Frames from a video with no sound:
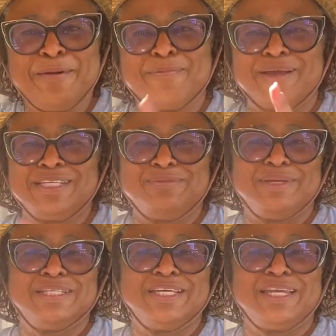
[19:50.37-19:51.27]
Price
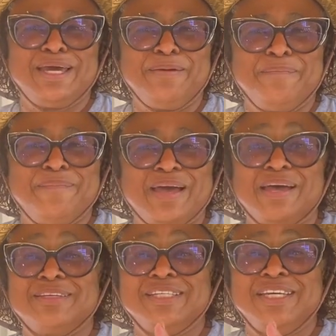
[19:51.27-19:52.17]
mixing it up.
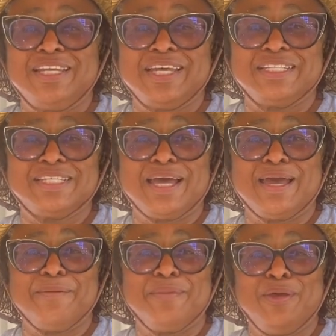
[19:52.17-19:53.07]
I'll see you next
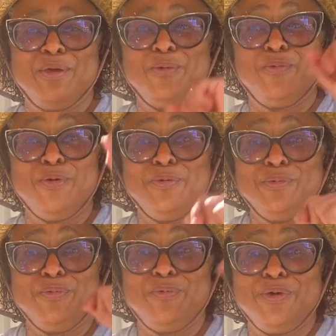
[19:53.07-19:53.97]
time. Whoop,
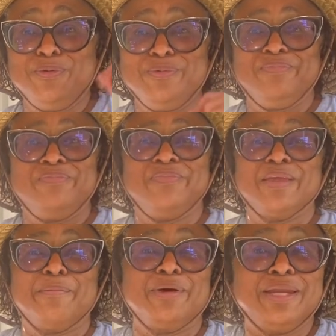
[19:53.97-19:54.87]
whoop.
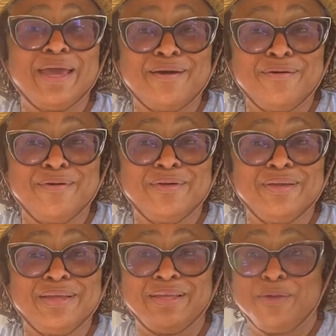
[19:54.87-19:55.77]
Come on now.
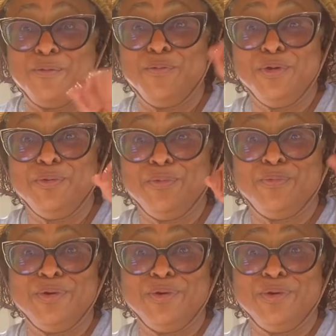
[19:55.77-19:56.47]
Whoop.